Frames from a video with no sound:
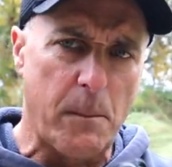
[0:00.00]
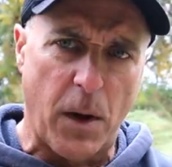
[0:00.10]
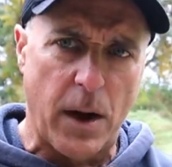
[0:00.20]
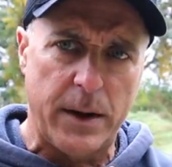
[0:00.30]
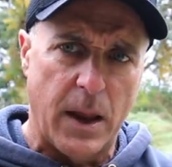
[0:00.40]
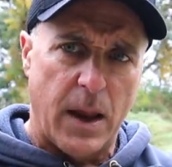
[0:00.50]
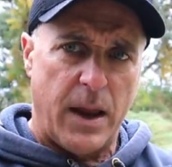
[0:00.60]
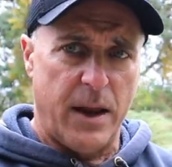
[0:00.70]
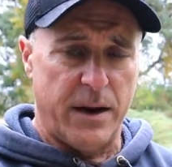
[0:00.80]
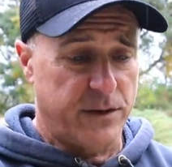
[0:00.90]
but
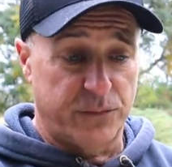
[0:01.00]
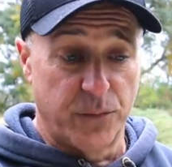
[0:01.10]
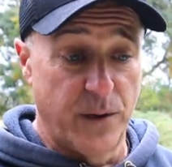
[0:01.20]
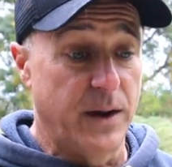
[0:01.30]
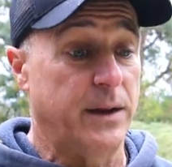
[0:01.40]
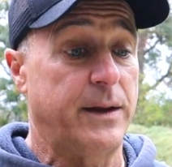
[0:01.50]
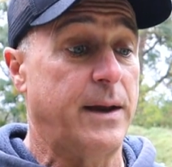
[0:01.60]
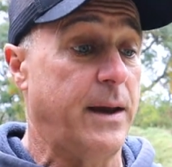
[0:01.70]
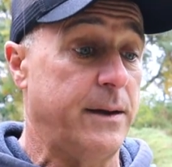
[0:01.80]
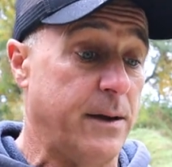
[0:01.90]
it is
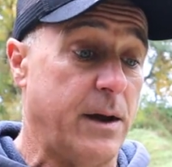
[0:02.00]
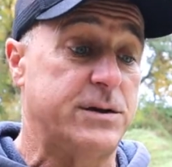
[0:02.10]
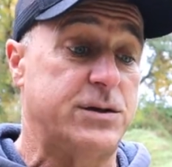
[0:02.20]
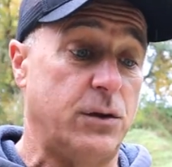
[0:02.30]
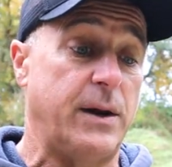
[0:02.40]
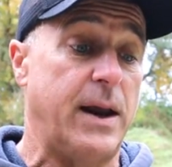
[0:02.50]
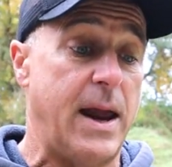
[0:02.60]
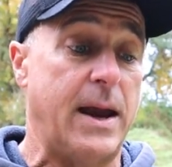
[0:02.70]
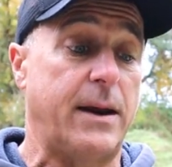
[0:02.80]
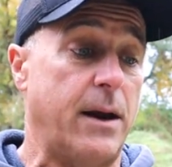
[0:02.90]
really a nice shooting
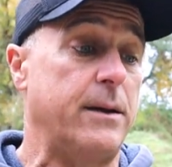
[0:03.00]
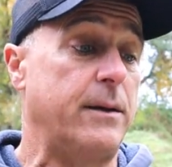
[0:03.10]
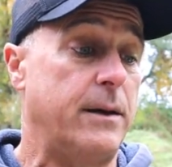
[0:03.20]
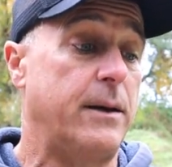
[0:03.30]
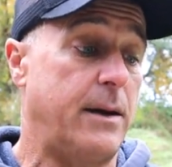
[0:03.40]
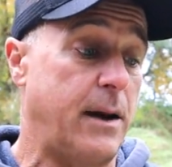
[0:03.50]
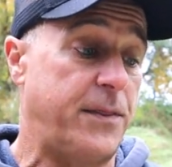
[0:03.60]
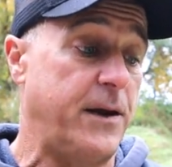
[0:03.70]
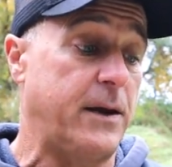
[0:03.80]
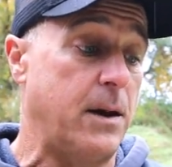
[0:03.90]
handgun, and I
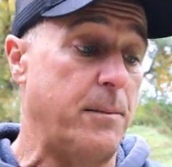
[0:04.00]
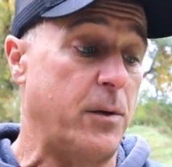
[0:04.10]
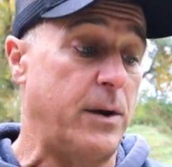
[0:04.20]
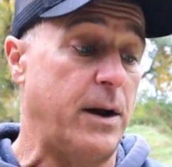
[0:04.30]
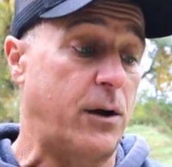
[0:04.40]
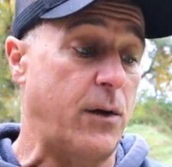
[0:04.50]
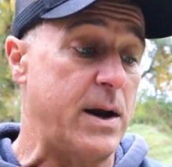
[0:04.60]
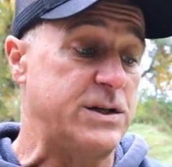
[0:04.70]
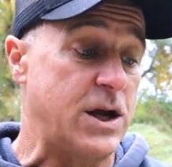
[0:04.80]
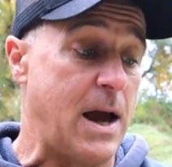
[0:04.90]
think Kimber did a
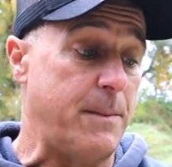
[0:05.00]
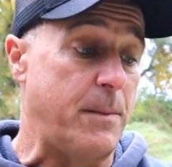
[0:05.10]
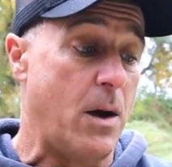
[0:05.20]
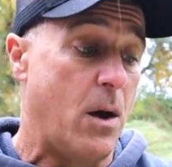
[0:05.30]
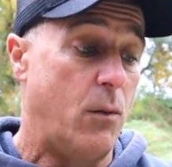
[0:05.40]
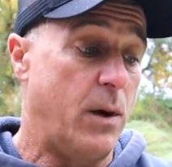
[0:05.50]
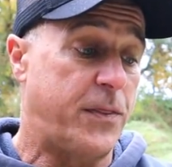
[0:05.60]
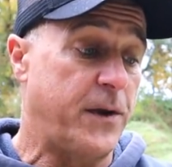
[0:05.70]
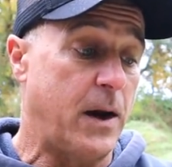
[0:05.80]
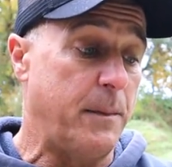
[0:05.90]
great job
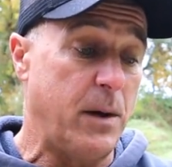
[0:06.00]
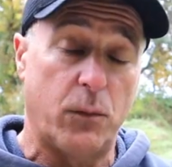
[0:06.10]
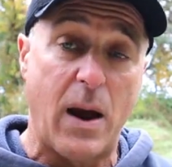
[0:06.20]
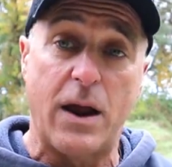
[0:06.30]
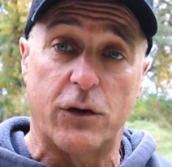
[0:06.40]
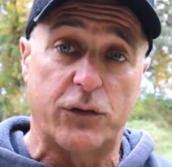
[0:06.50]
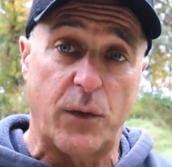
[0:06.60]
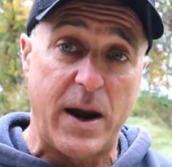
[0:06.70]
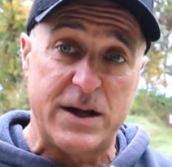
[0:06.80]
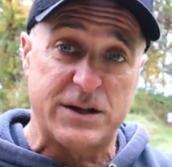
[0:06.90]
with it. I'm at Ryder's
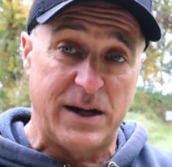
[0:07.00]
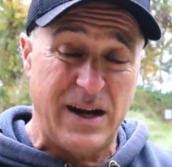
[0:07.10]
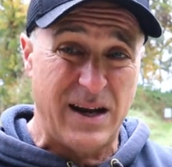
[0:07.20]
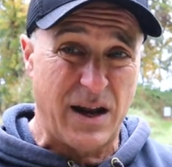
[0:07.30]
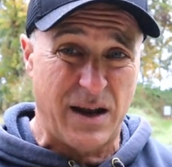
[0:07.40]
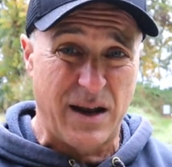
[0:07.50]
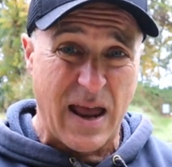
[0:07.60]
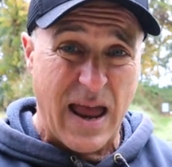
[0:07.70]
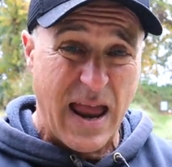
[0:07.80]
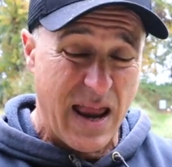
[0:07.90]
Range and he did
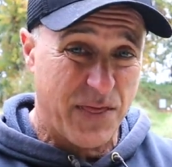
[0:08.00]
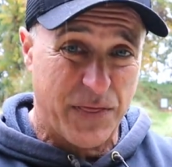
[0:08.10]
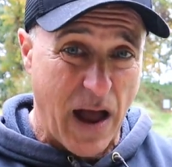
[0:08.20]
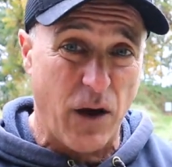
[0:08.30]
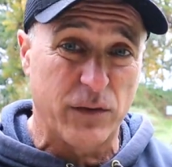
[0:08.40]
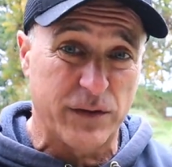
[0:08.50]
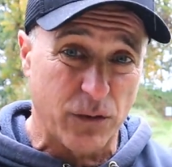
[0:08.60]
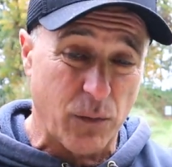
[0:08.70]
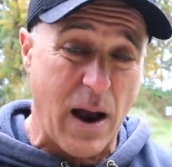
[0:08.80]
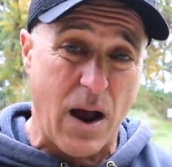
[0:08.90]
a
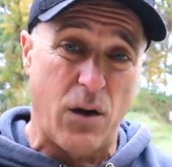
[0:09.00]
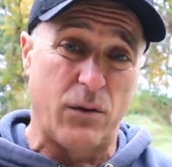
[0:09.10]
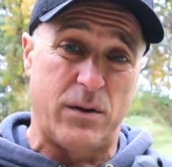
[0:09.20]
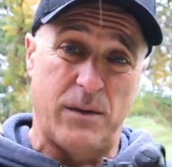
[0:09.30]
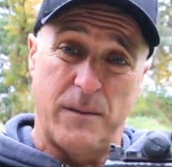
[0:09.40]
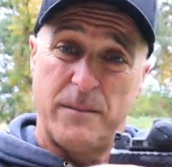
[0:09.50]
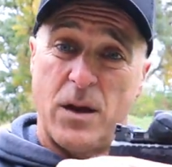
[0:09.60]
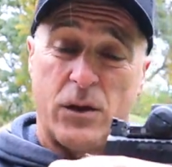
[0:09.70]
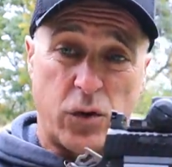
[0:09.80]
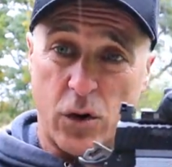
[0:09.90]
1,000 round
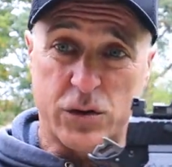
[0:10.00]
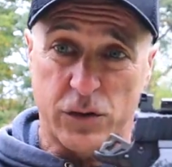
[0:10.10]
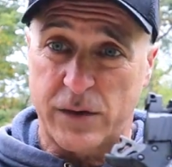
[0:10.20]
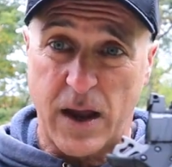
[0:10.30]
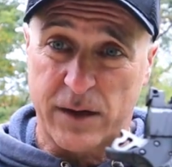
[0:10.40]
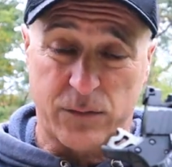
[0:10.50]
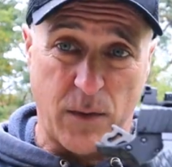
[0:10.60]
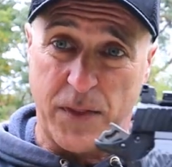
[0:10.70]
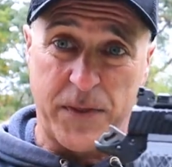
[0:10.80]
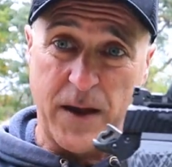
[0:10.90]
torture test
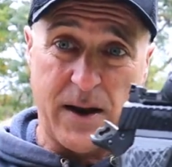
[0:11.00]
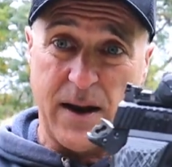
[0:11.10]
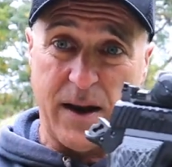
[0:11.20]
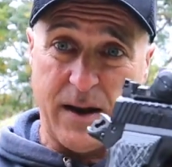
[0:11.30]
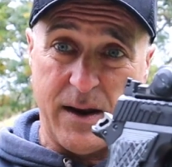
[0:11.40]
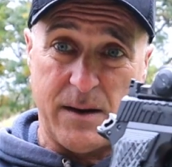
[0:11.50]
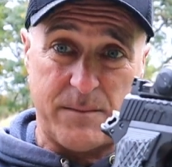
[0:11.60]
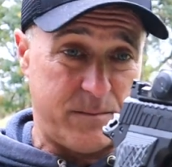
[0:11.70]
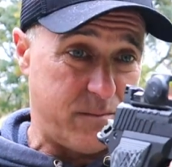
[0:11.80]
with it, and it